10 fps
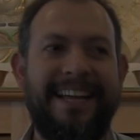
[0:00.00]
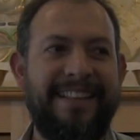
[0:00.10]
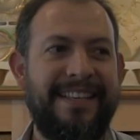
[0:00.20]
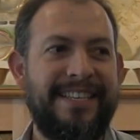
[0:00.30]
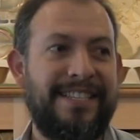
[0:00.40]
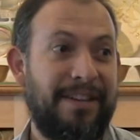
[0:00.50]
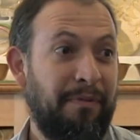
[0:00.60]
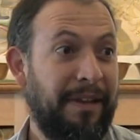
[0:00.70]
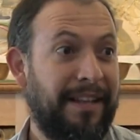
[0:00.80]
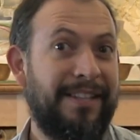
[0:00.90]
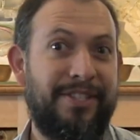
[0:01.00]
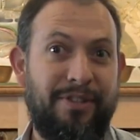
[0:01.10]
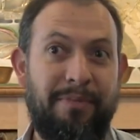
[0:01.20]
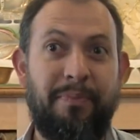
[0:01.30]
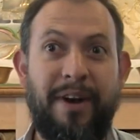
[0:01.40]
this is a real
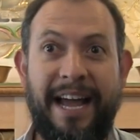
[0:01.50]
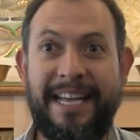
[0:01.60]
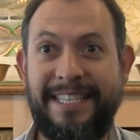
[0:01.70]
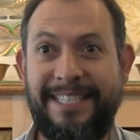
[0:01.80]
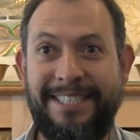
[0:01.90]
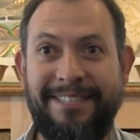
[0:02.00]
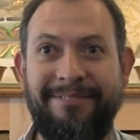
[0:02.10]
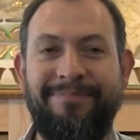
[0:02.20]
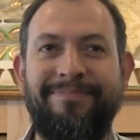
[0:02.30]
surprise.